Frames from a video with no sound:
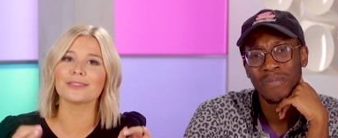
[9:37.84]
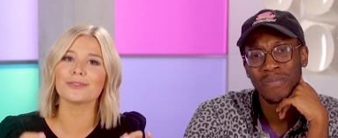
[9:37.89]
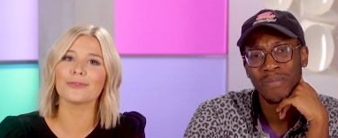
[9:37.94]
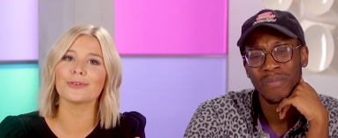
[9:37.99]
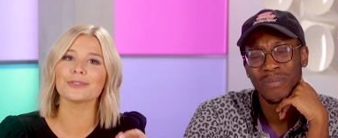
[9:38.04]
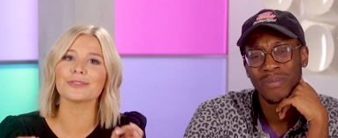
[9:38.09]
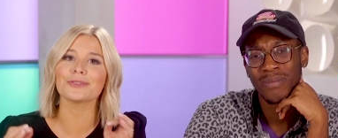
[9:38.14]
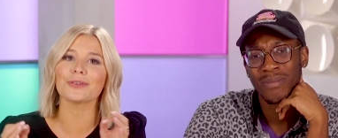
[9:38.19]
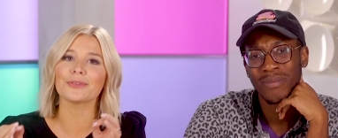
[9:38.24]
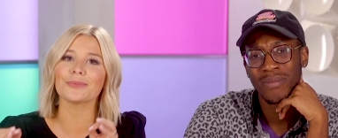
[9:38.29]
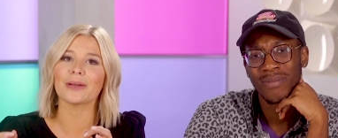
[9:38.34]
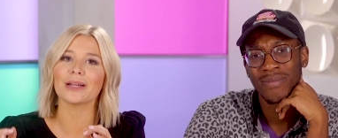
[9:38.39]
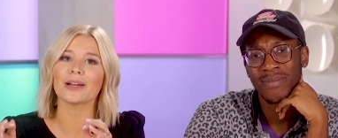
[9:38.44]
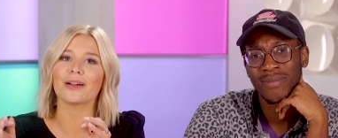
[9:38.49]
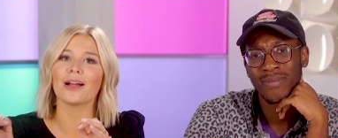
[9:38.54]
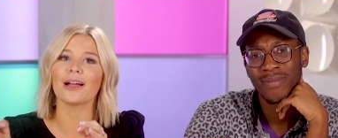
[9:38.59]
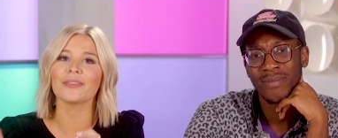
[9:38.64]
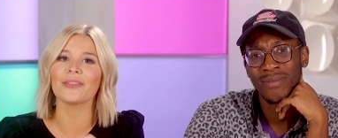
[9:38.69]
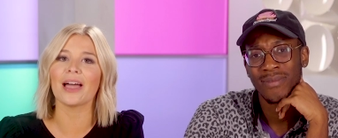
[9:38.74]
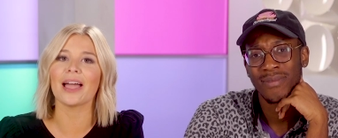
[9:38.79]
Speaker 1: source told
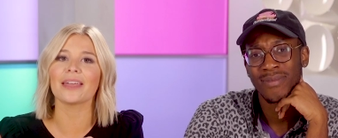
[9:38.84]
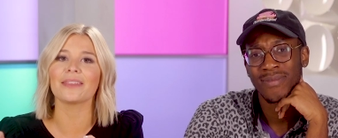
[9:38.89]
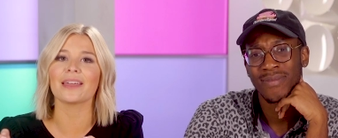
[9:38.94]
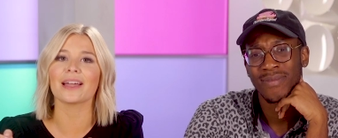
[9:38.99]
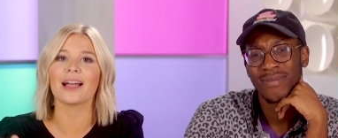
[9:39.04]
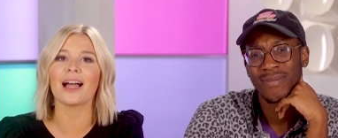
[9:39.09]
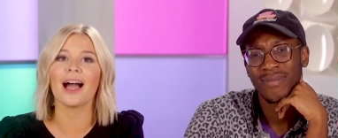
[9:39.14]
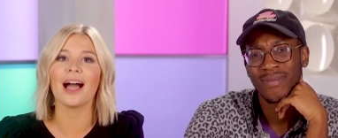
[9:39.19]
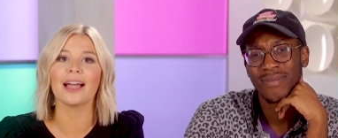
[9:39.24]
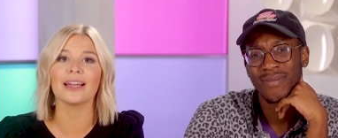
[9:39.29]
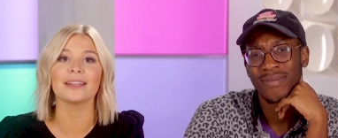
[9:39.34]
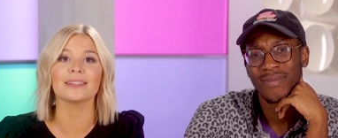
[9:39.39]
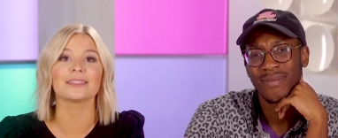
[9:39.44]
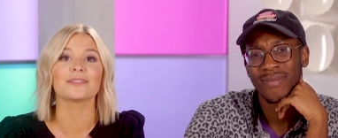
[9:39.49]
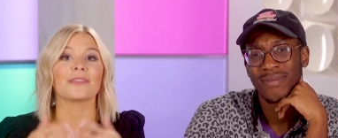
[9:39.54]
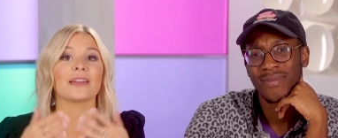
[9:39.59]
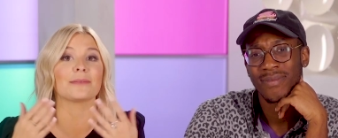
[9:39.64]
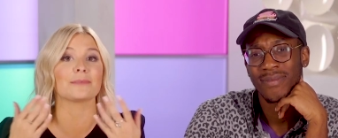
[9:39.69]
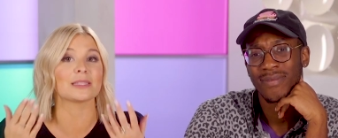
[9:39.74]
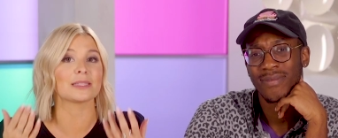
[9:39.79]
Radar Online that
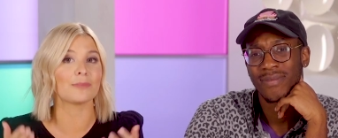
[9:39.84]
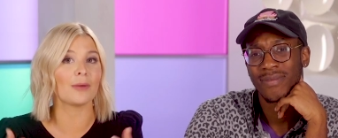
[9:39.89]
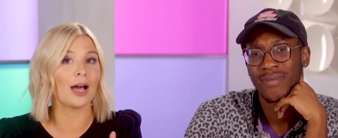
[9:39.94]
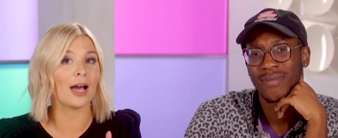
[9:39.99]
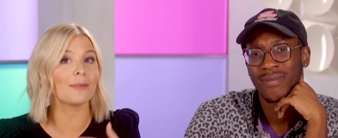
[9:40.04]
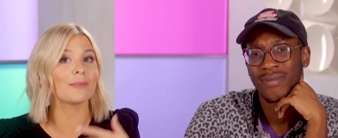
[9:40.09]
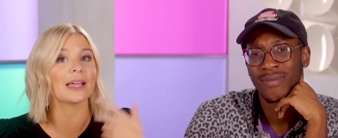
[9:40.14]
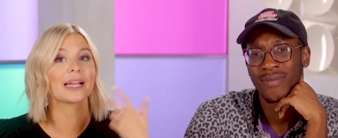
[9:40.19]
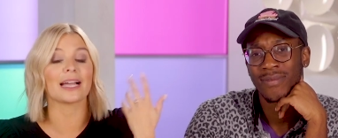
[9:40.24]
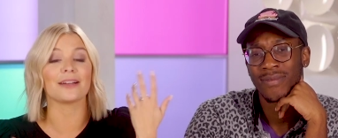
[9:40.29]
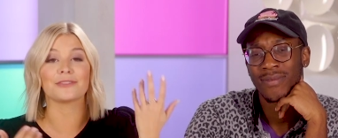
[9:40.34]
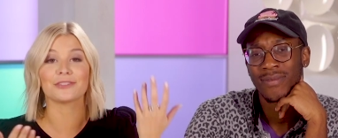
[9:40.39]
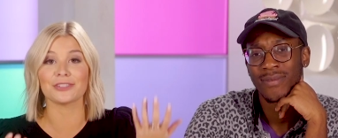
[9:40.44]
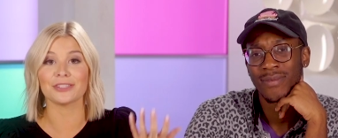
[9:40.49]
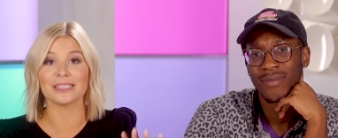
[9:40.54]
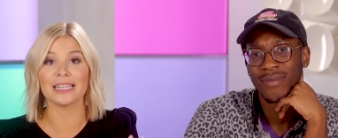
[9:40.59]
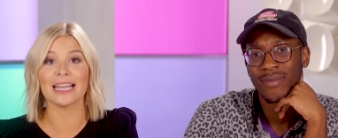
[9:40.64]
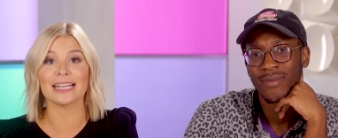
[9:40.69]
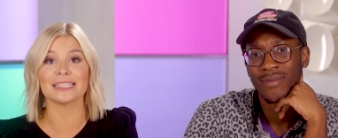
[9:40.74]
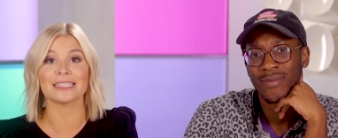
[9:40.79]
Kaia's famous mom, like I was
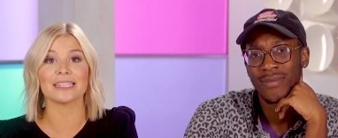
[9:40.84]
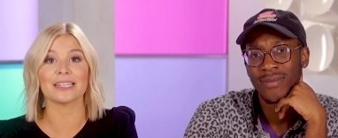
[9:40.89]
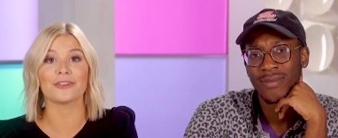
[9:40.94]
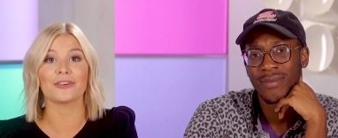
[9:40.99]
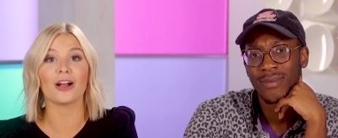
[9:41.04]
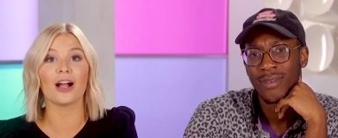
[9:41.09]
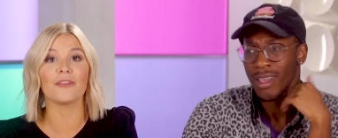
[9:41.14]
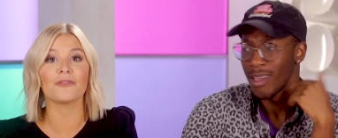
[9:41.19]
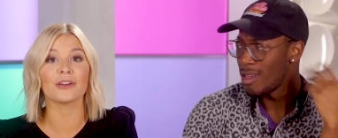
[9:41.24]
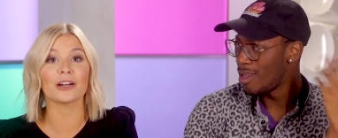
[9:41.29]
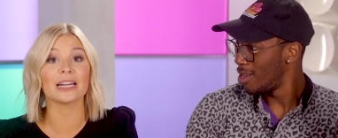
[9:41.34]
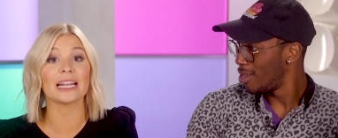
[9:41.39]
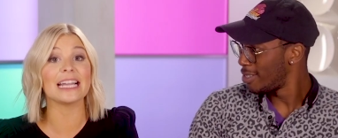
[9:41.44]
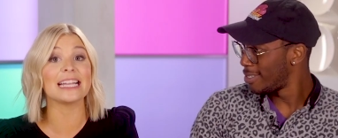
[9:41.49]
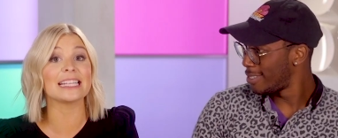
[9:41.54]
just saying, Cindy Crawford,